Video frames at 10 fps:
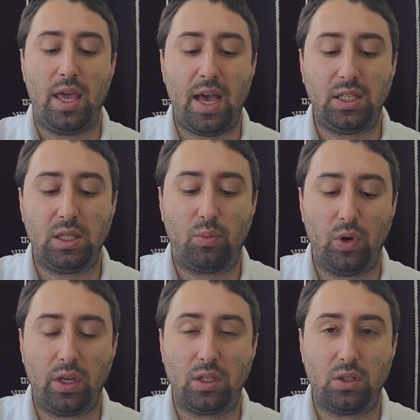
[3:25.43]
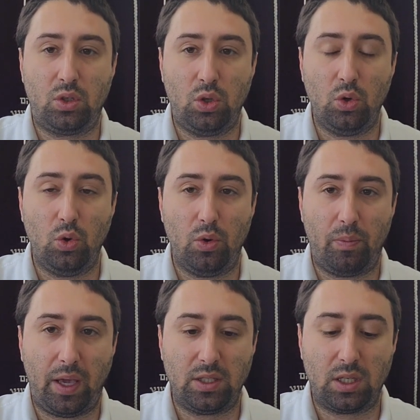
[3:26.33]
has to bring two,
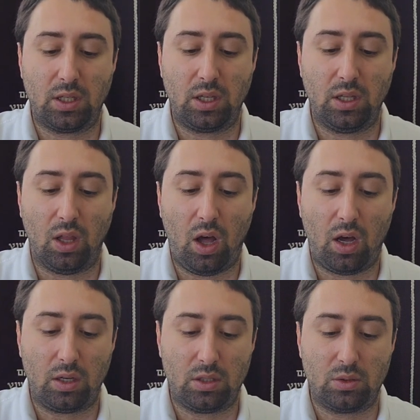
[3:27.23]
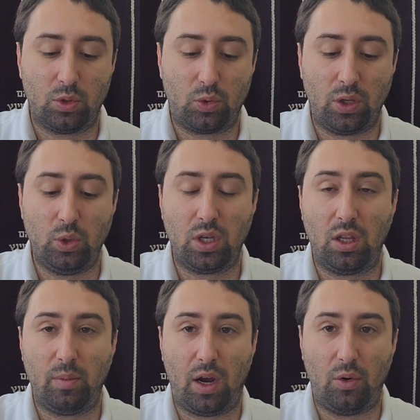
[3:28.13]
basically, logs, which were used
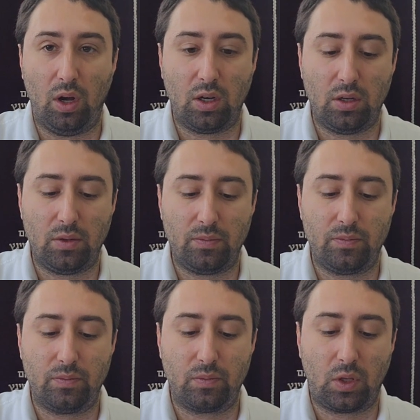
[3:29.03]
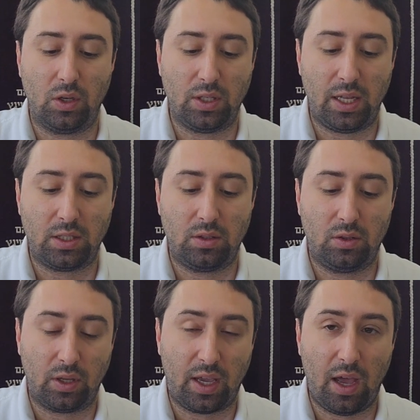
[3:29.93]
on the Maracha, because that's
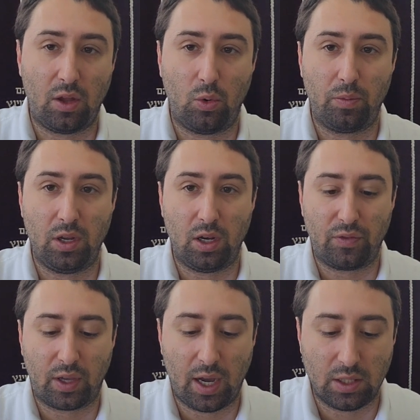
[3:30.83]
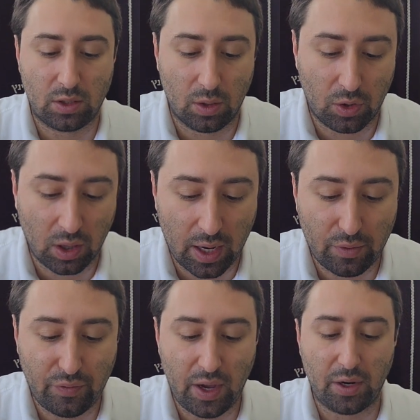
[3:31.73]
together would be enough to light
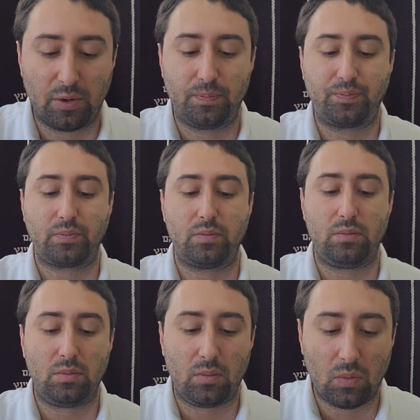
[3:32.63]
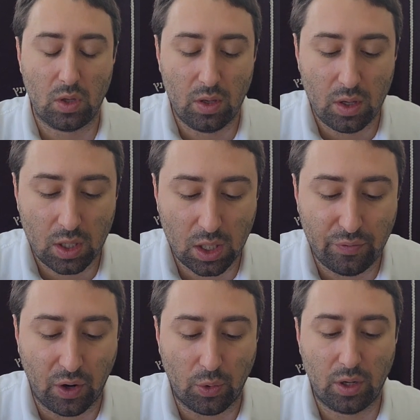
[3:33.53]
a fire.
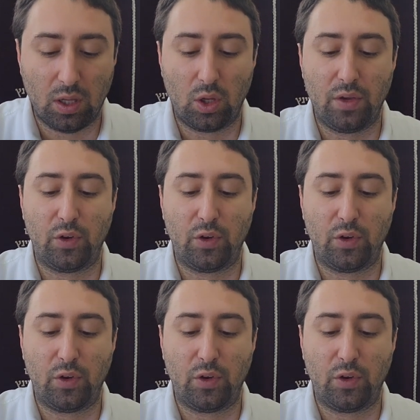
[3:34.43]
Lavona,